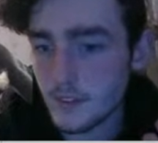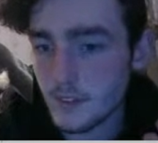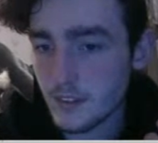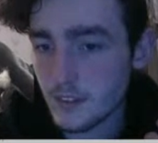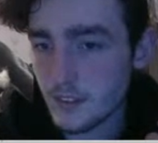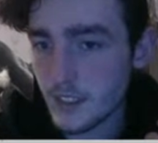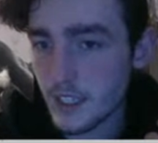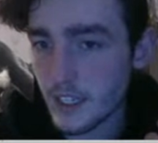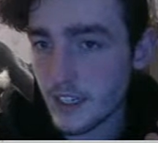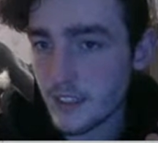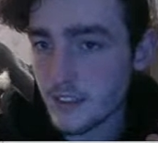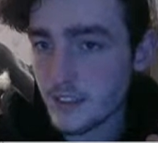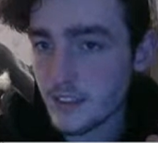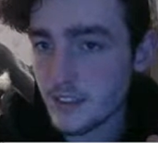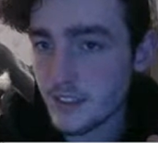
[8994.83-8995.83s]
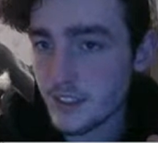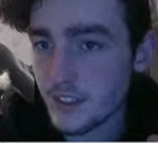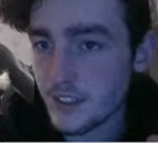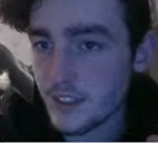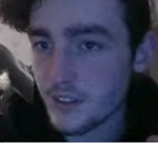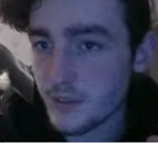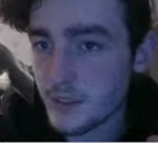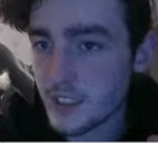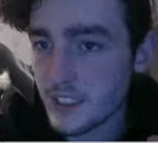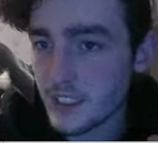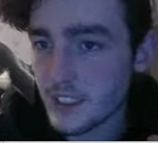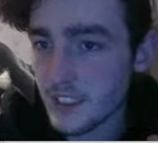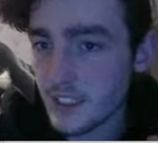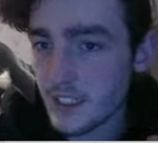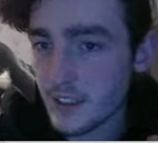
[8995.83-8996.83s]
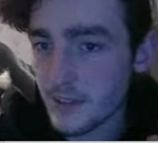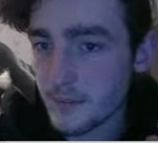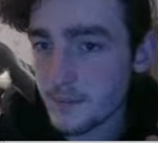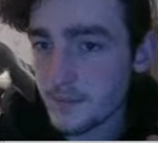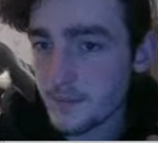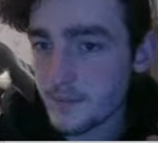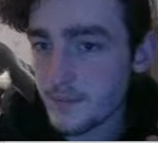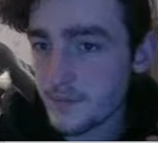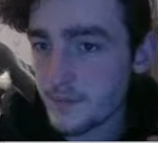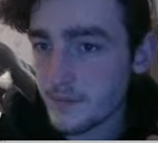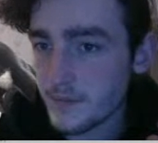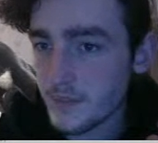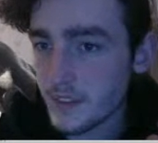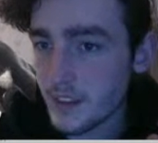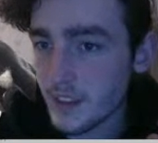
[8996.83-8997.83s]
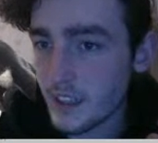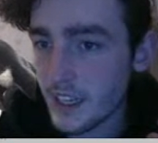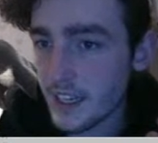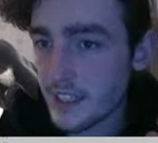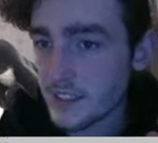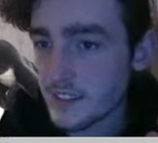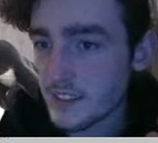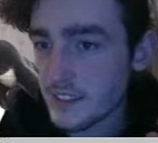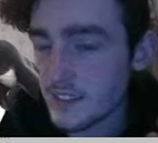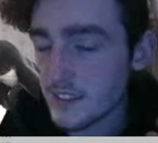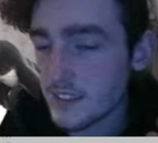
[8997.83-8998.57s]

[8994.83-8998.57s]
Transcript: Okay, so we need land